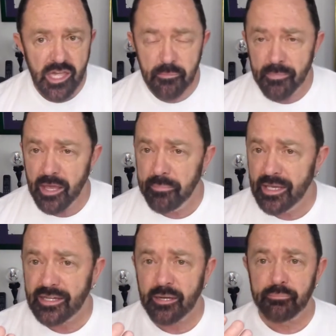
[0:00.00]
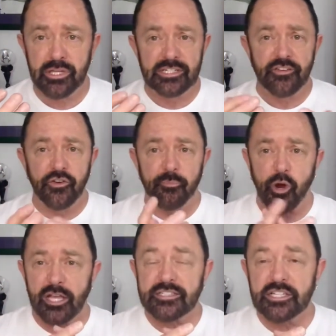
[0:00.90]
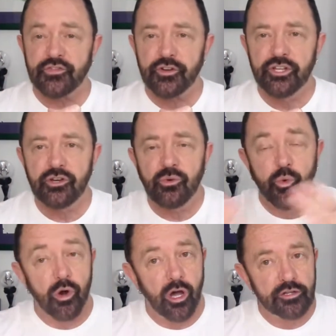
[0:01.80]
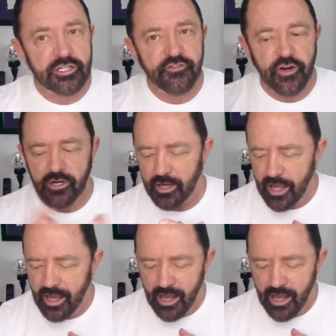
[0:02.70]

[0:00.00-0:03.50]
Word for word: it may be a complete different process for you. We're all different.